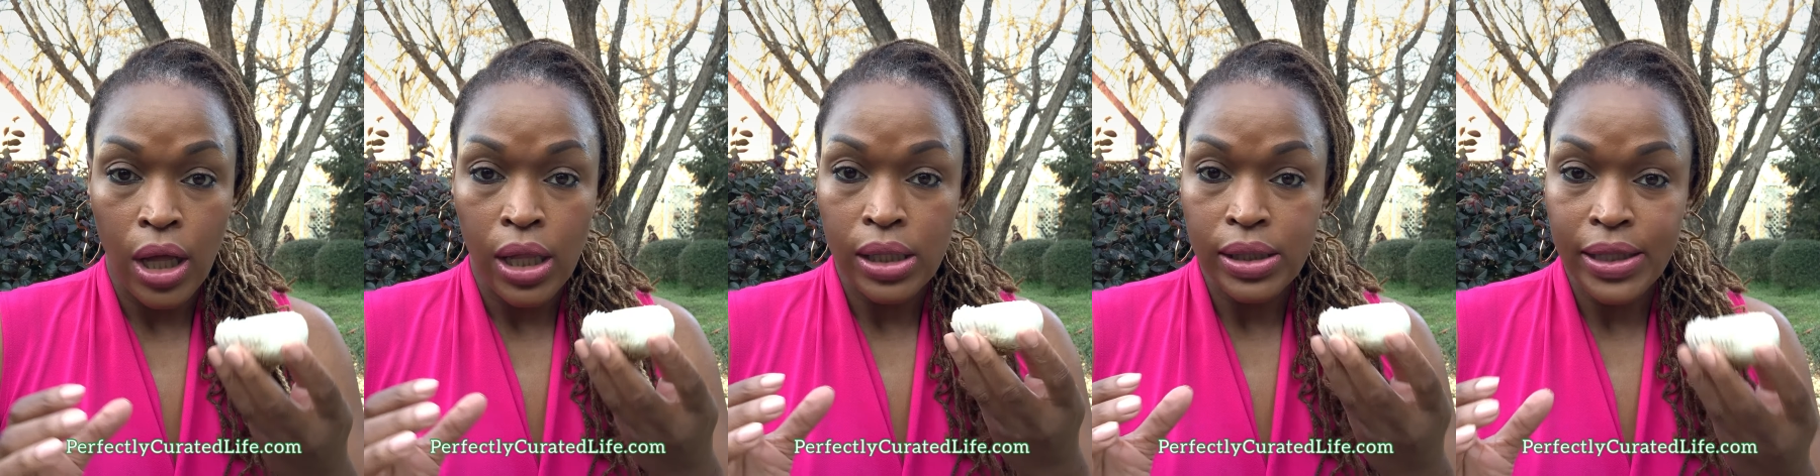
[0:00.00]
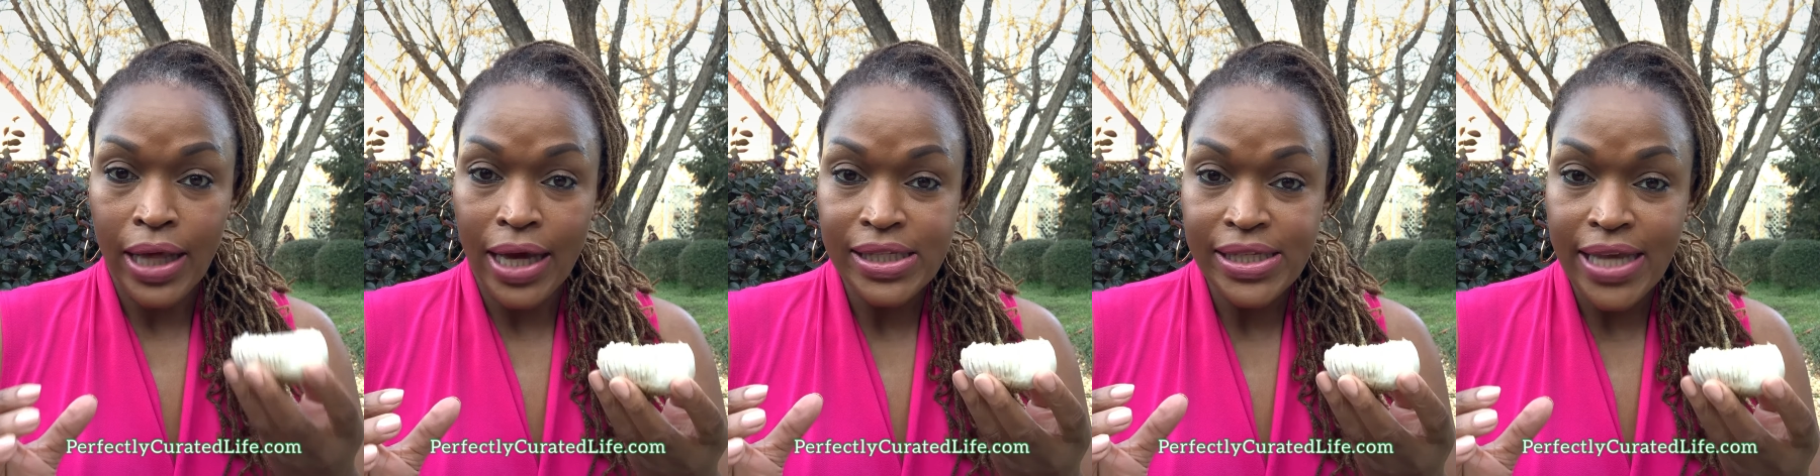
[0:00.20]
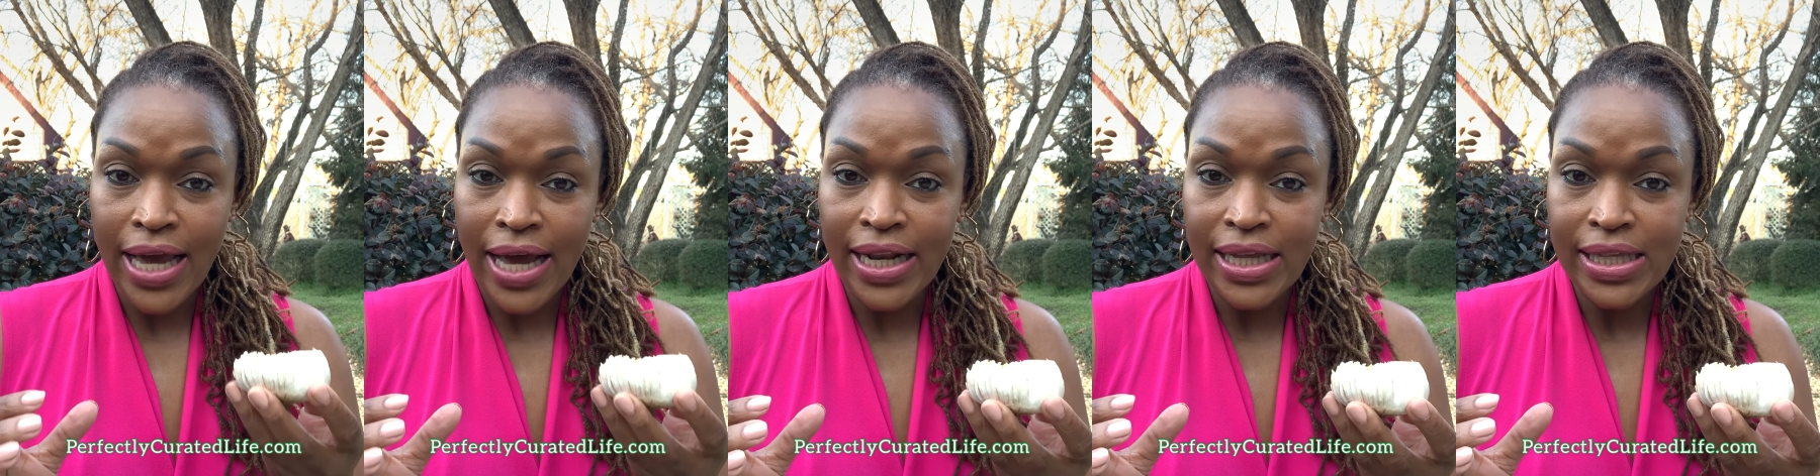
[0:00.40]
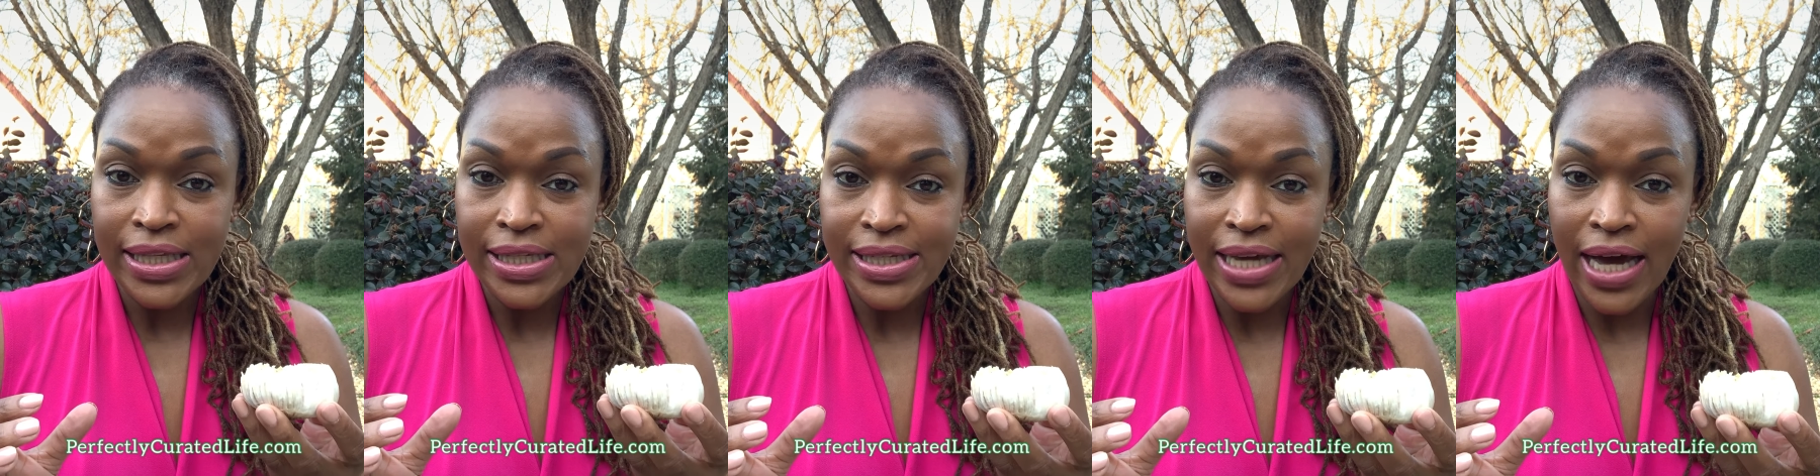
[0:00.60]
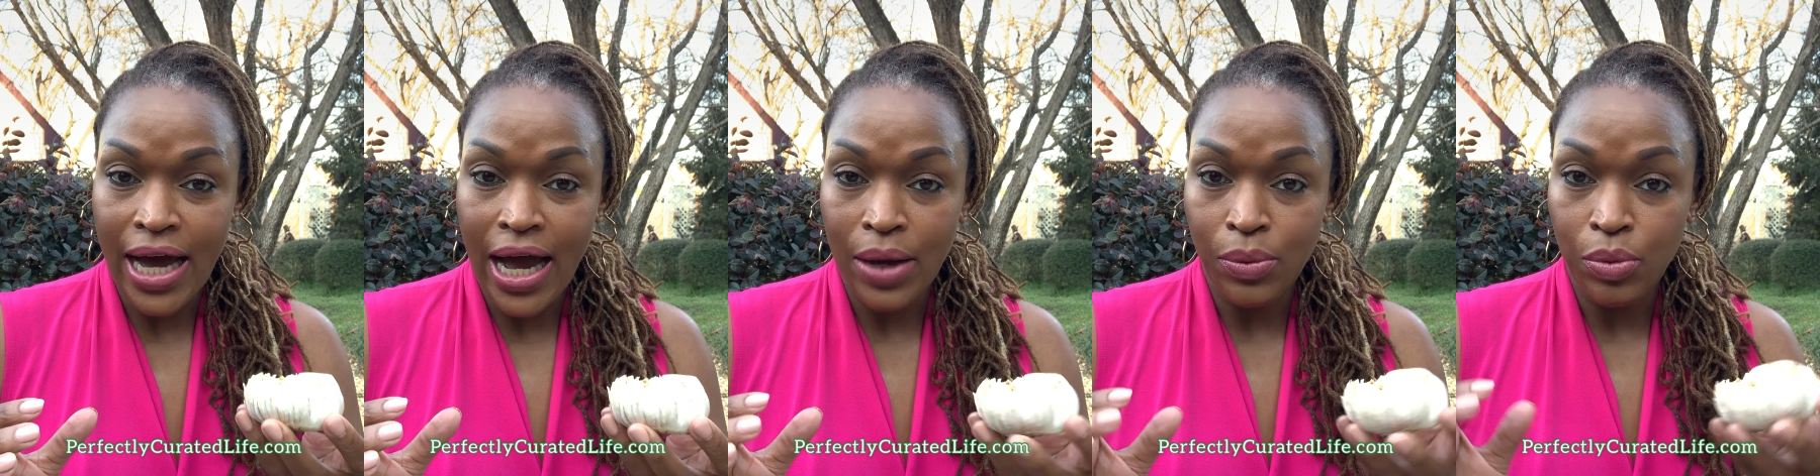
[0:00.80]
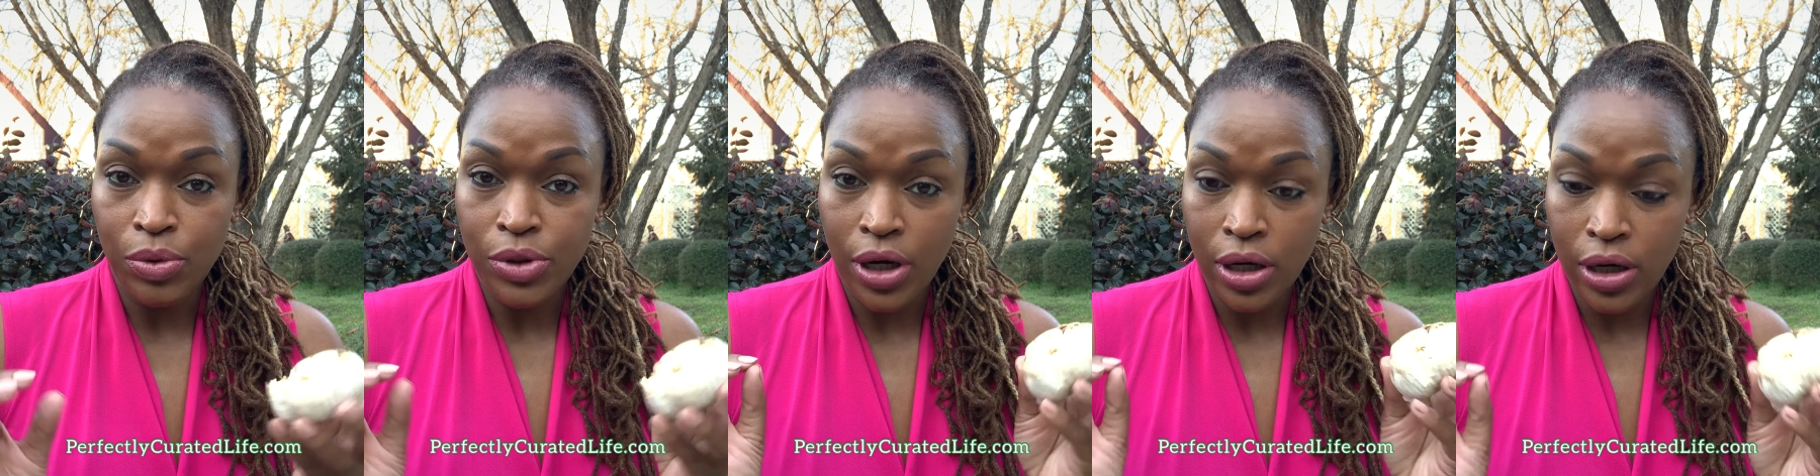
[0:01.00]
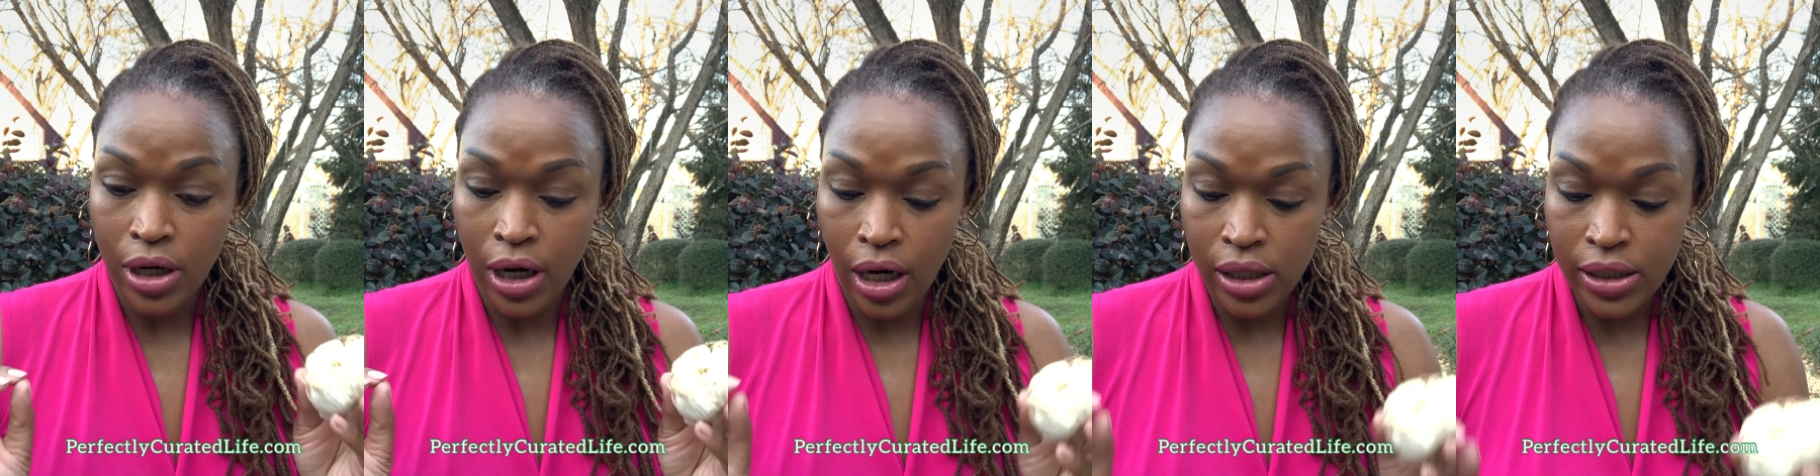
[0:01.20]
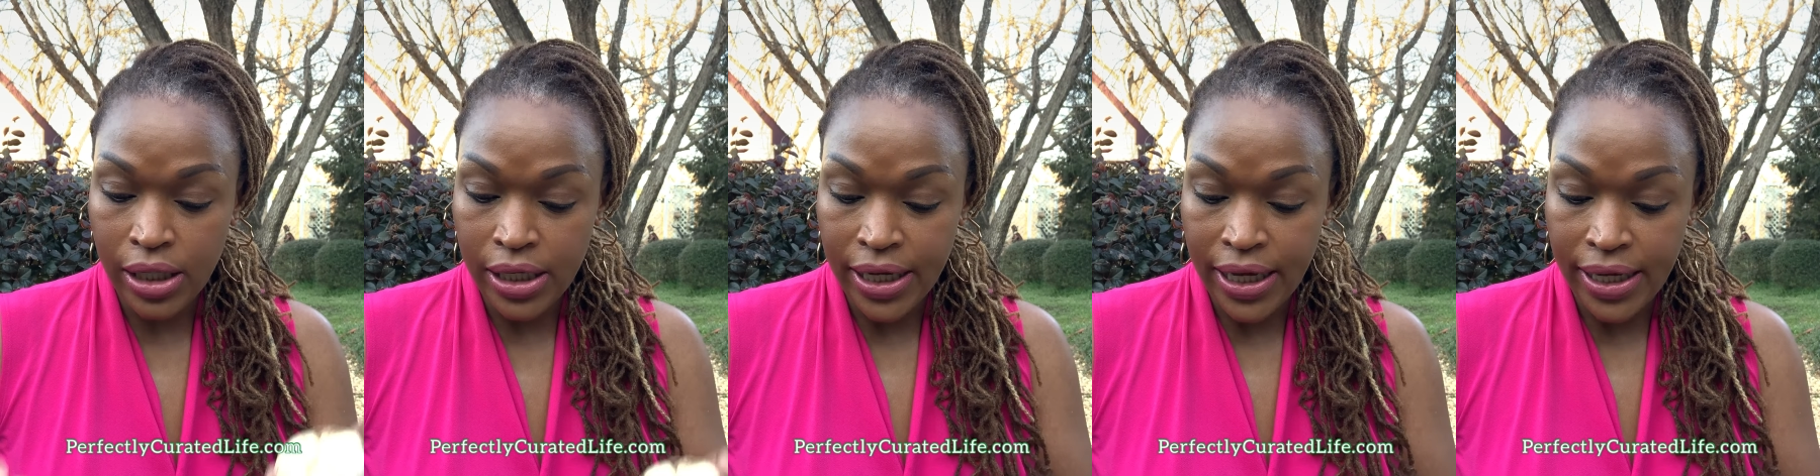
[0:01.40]
let's head inside with our
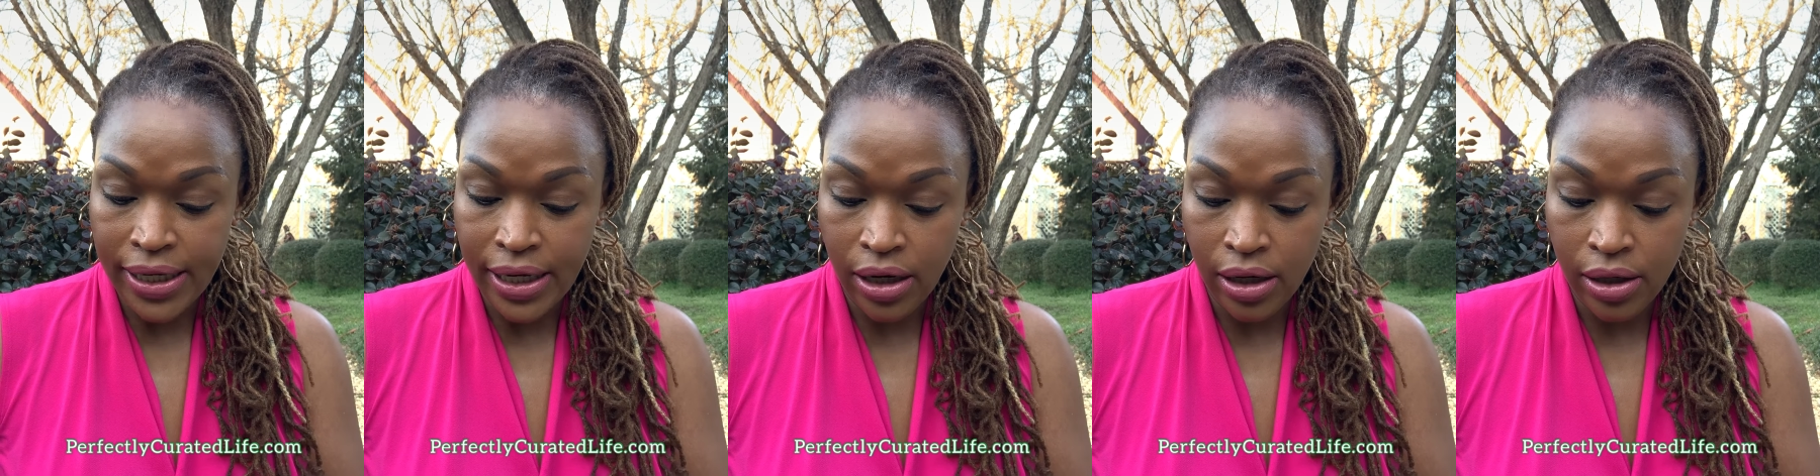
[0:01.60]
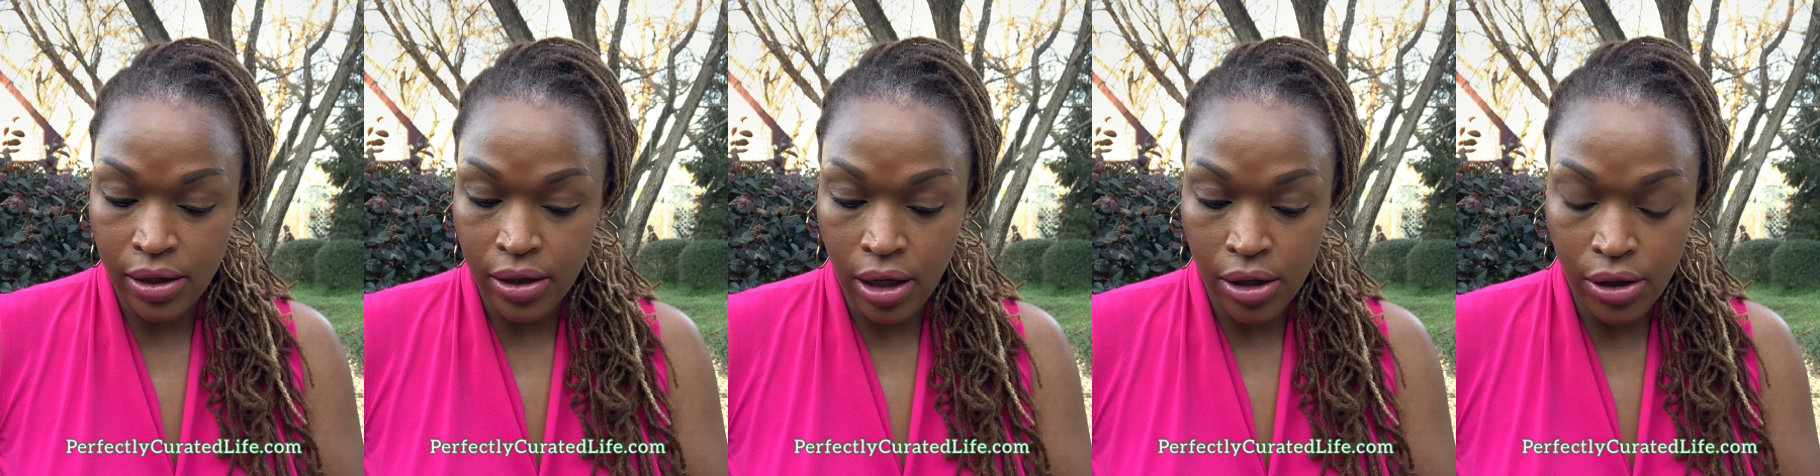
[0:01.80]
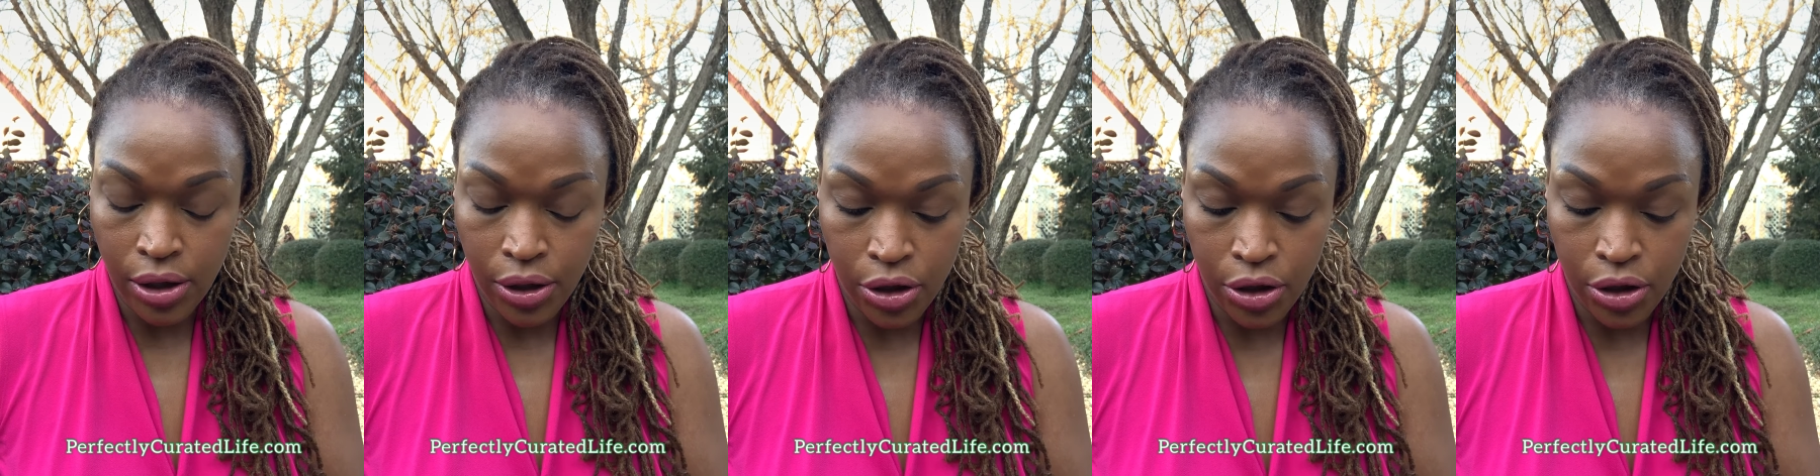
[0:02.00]
garlic and our